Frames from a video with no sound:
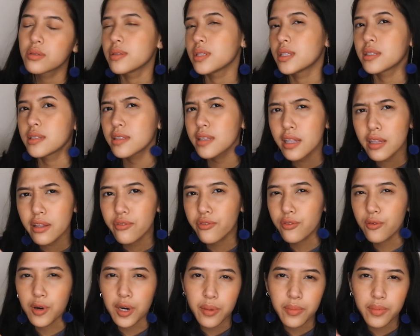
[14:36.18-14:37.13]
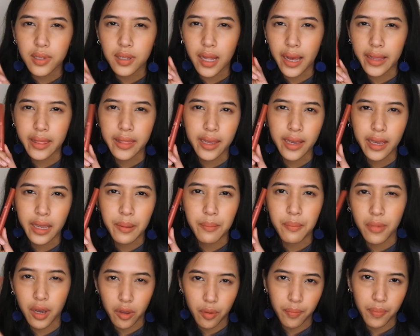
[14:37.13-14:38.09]
It's still affordable, I think, in
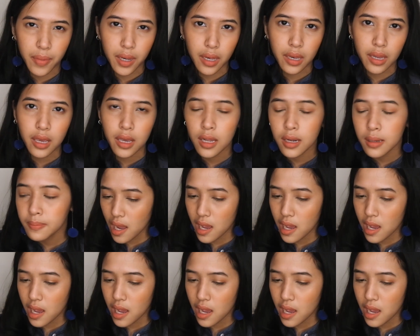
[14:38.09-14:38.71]
my opinion.